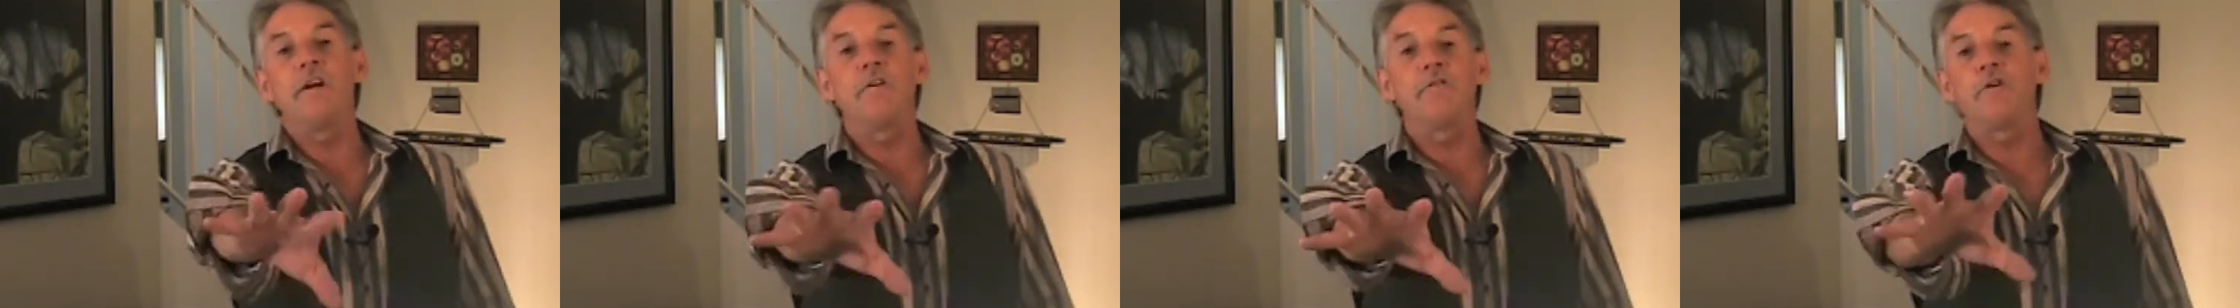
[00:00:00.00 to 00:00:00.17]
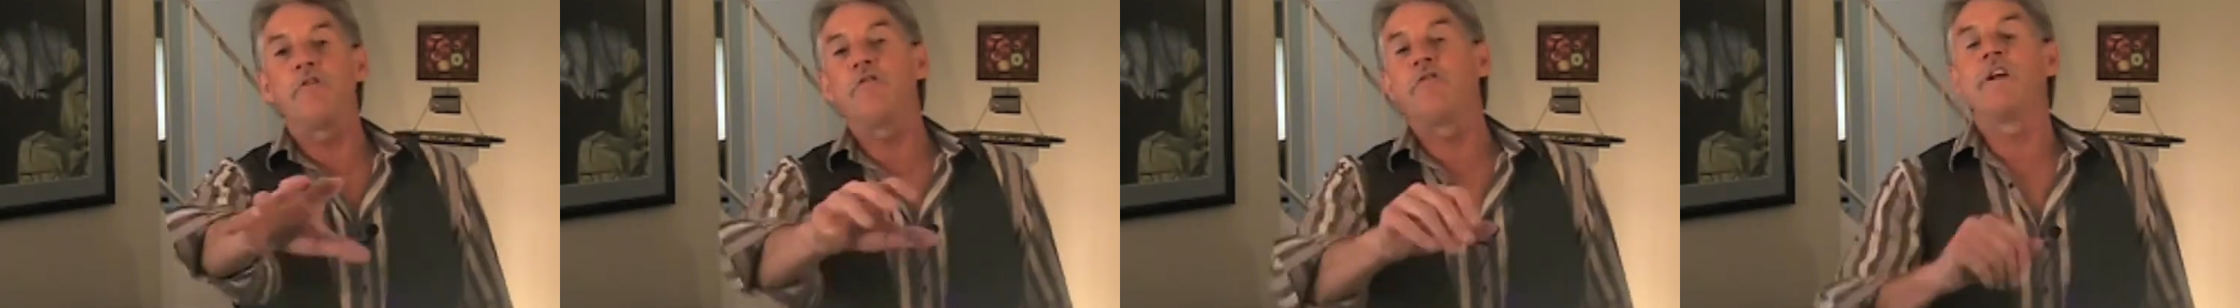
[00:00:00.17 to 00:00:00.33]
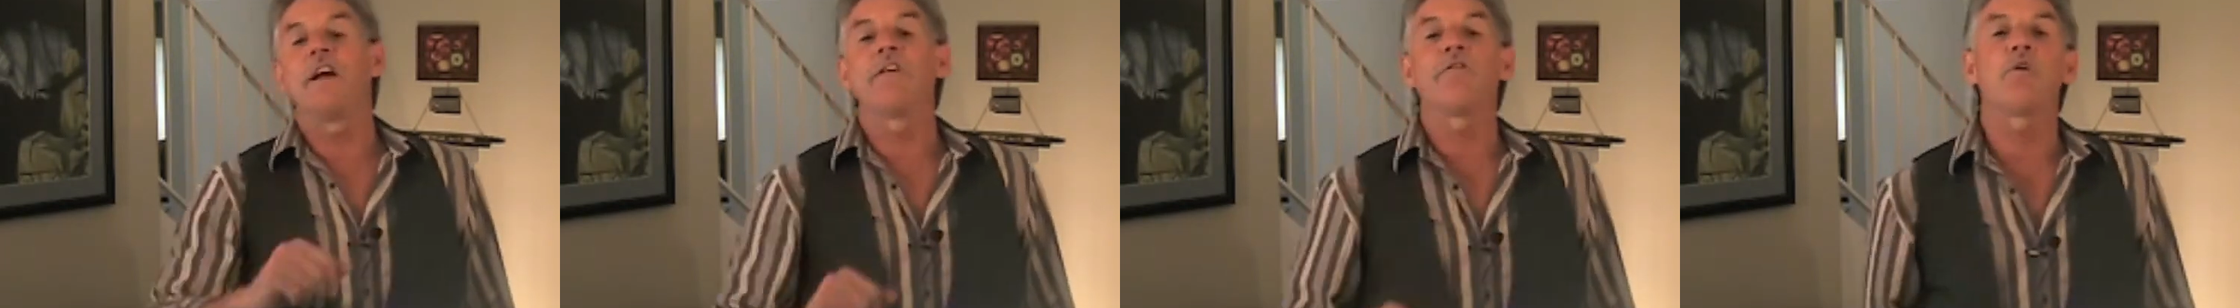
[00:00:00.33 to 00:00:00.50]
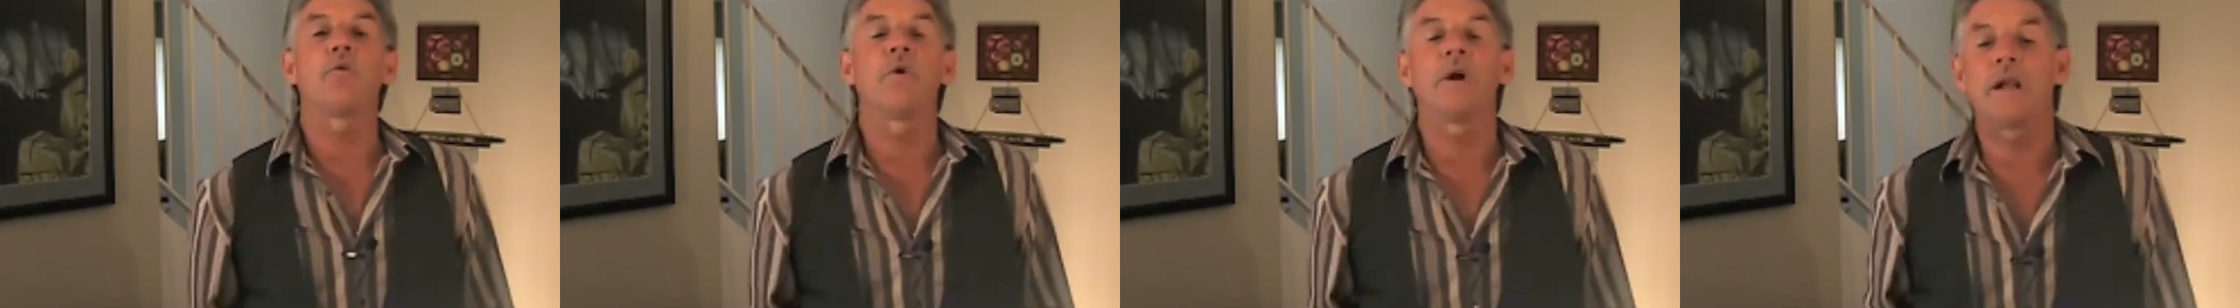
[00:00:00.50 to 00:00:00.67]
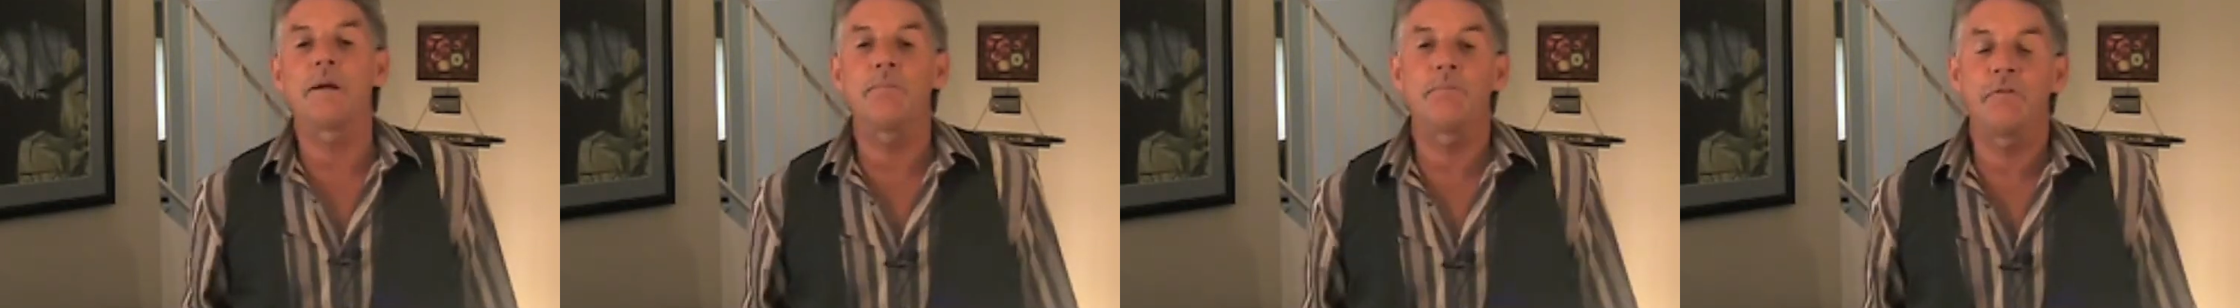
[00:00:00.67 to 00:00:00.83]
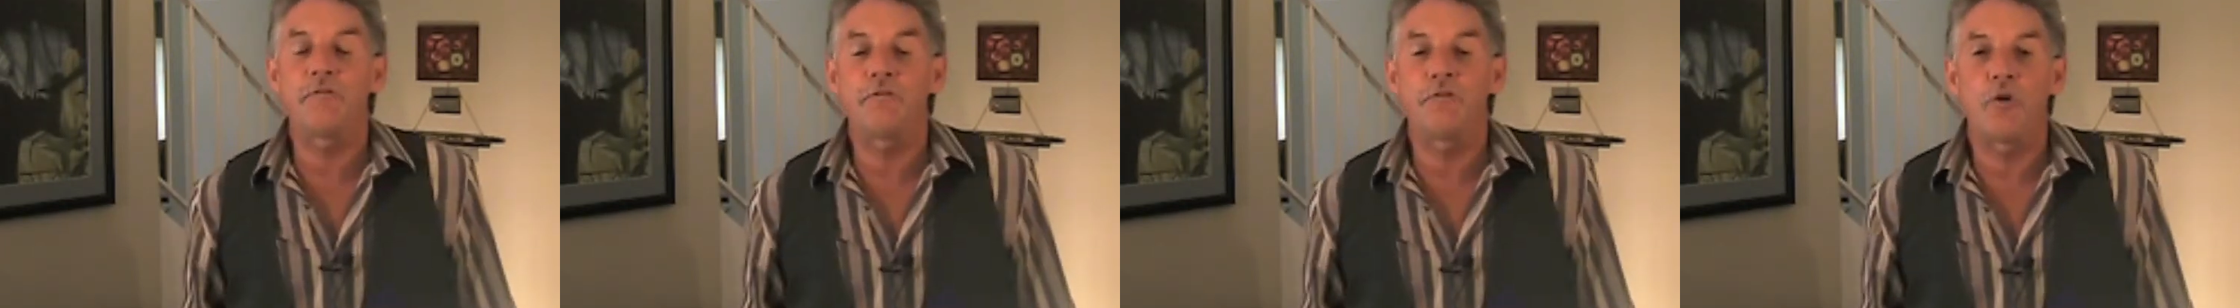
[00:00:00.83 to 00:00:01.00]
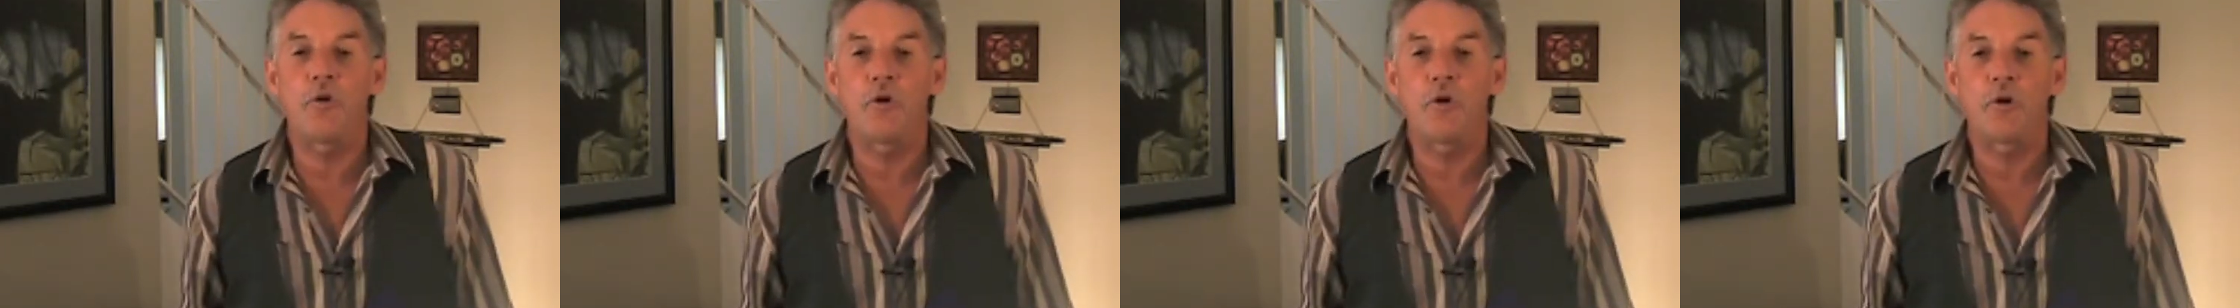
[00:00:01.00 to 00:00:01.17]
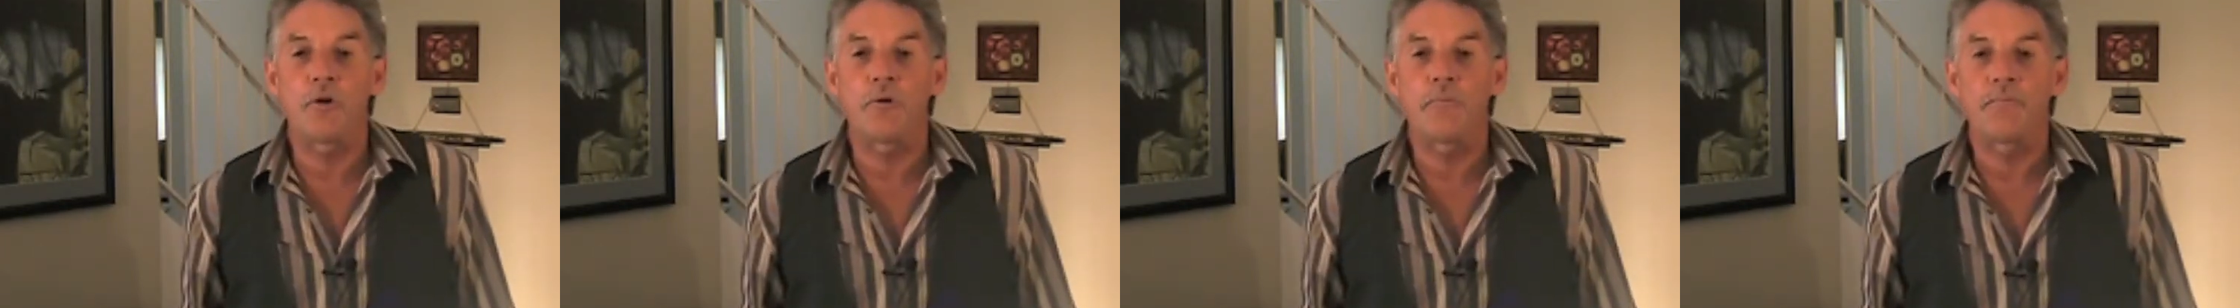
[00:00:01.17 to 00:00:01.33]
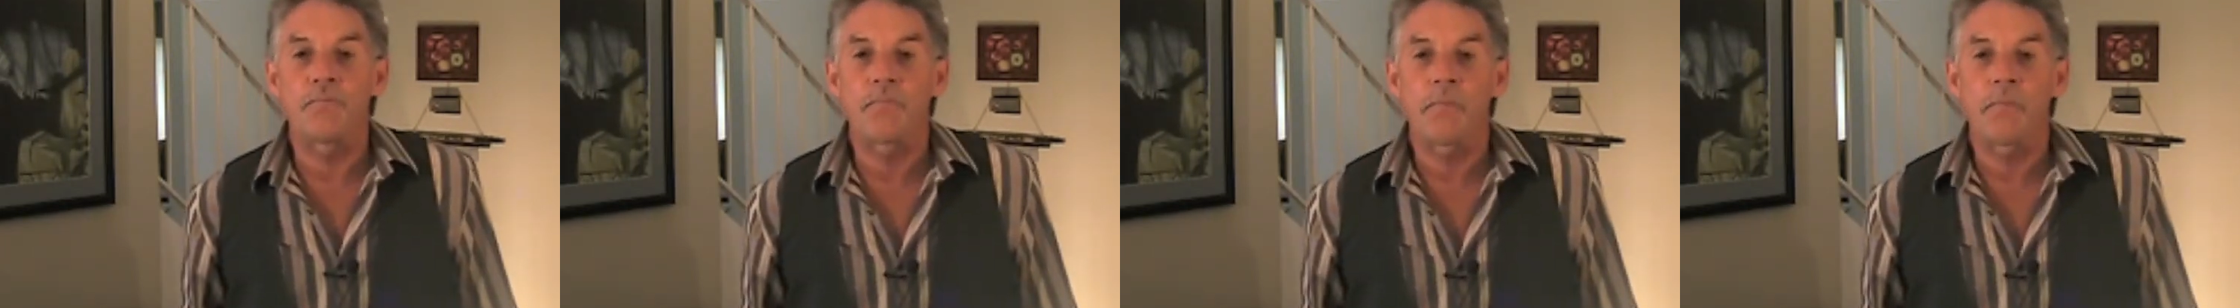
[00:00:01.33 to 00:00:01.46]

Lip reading: if you've never read it before.